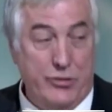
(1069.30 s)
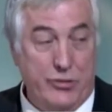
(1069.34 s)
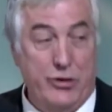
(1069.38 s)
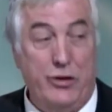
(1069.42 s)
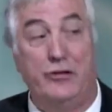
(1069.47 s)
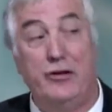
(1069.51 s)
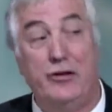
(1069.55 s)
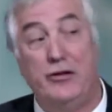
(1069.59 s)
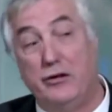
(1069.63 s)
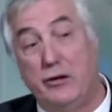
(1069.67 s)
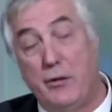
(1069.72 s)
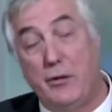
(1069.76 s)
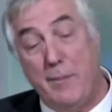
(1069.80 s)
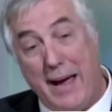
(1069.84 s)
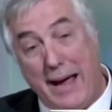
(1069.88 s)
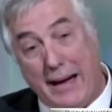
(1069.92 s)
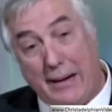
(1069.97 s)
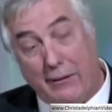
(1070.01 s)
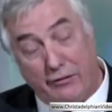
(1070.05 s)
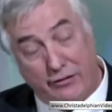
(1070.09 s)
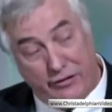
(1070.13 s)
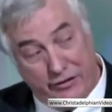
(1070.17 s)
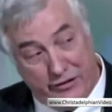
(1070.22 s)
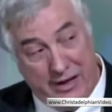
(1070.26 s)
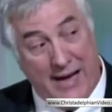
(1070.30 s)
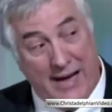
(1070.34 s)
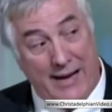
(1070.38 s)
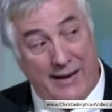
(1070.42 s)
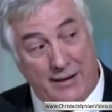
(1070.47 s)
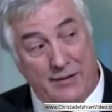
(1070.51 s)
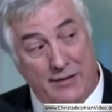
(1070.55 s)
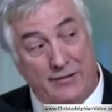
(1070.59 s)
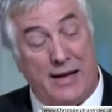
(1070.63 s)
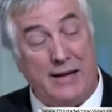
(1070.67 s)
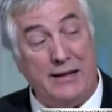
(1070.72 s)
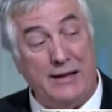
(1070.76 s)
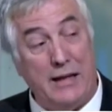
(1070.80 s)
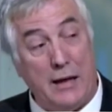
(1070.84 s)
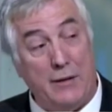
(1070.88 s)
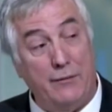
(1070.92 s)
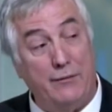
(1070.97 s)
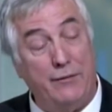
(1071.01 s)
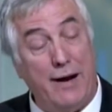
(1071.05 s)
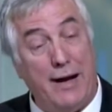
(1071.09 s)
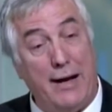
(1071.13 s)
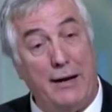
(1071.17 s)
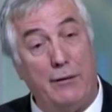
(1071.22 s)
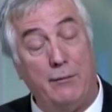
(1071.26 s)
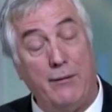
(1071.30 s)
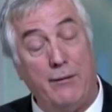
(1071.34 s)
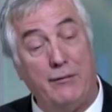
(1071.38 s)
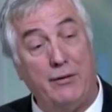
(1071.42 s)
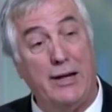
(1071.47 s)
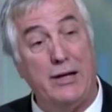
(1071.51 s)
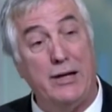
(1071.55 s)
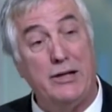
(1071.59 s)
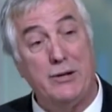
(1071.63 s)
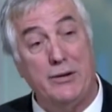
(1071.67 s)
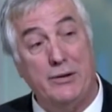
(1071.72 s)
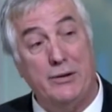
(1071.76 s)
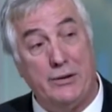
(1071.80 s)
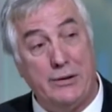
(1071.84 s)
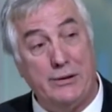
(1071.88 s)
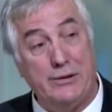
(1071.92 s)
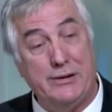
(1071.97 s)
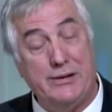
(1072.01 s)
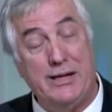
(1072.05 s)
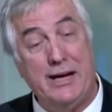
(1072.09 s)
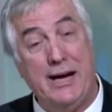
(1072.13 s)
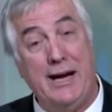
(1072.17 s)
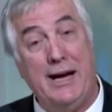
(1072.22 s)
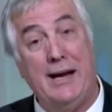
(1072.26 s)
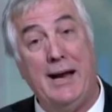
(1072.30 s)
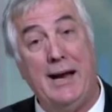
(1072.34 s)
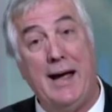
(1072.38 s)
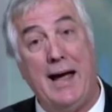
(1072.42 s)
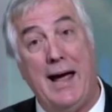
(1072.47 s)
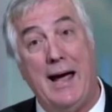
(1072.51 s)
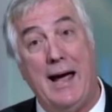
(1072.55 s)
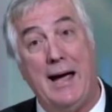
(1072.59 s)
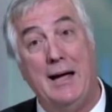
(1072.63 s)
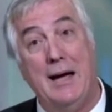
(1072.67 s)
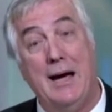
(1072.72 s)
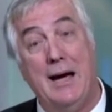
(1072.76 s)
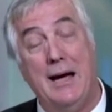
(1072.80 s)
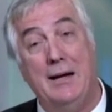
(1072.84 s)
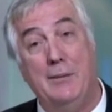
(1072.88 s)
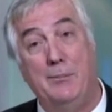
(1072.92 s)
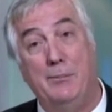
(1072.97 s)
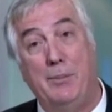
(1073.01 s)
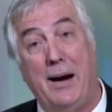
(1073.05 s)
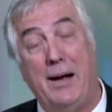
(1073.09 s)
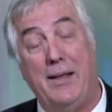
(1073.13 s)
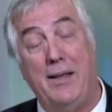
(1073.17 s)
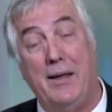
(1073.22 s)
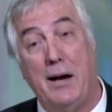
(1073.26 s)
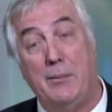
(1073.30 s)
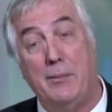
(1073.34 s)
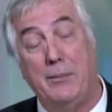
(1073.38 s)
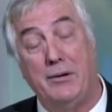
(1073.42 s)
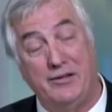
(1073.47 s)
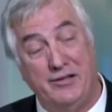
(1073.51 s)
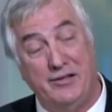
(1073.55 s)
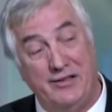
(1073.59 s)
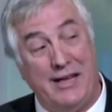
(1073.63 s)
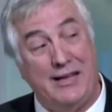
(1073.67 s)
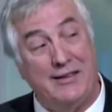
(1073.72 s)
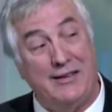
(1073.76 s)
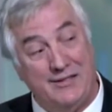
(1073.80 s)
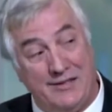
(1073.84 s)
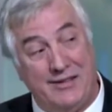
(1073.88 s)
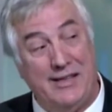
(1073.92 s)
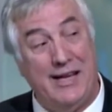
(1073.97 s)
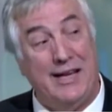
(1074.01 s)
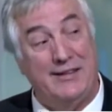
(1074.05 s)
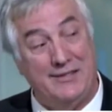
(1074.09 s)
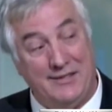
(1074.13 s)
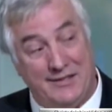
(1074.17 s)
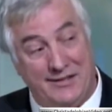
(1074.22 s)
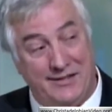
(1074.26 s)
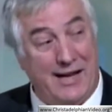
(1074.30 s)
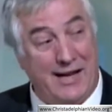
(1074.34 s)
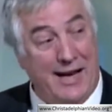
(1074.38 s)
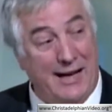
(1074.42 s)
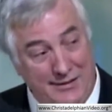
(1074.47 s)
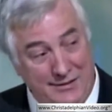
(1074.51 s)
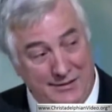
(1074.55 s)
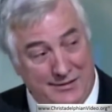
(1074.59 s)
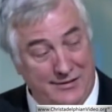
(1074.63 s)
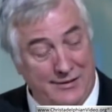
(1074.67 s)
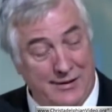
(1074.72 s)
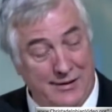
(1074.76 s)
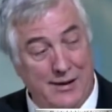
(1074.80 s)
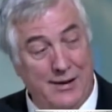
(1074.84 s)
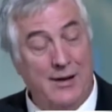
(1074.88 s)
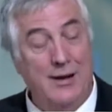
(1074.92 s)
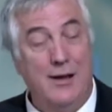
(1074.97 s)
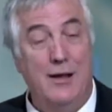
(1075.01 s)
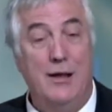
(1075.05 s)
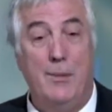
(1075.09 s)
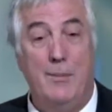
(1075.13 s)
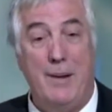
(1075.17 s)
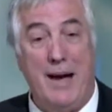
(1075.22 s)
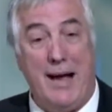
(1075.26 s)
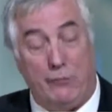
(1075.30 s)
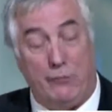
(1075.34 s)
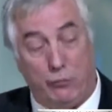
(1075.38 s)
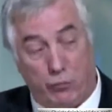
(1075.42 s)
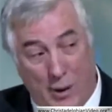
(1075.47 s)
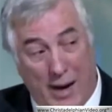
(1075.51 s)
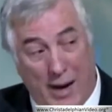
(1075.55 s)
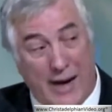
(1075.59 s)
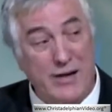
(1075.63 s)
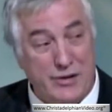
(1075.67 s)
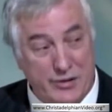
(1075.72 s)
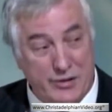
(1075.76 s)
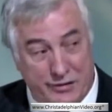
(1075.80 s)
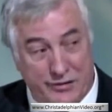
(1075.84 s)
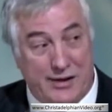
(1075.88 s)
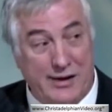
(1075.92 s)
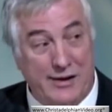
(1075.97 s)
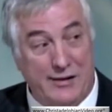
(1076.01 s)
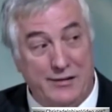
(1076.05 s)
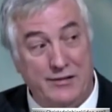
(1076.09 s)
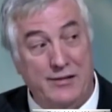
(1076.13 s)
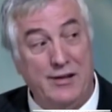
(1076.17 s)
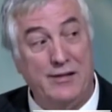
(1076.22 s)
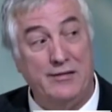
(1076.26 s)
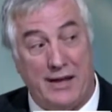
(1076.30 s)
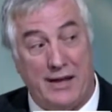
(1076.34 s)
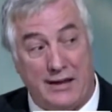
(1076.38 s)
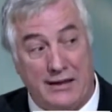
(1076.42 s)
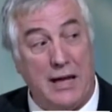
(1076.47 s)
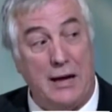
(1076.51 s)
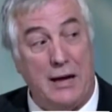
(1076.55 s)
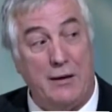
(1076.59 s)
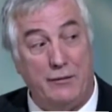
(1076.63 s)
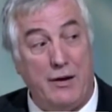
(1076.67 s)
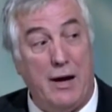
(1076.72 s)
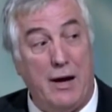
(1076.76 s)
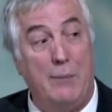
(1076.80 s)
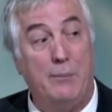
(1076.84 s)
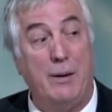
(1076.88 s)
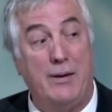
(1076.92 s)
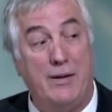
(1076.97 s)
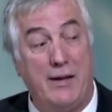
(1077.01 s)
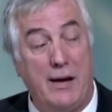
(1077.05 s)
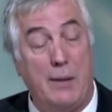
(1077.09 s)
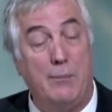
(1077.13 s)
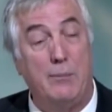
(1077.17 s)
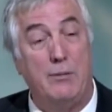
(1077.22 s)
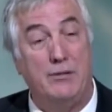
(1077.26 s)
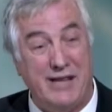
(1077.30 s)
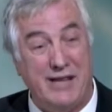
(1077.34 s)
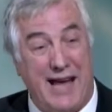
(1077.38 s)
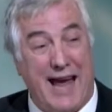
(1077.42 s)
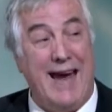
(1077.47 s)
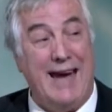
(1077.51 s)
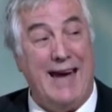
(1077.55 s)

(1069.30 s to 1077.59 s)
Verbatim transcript: Just as the man of sin is identified in Revelation 13 uh, uh, by the number 666, the man of righteousness is identified by the numbers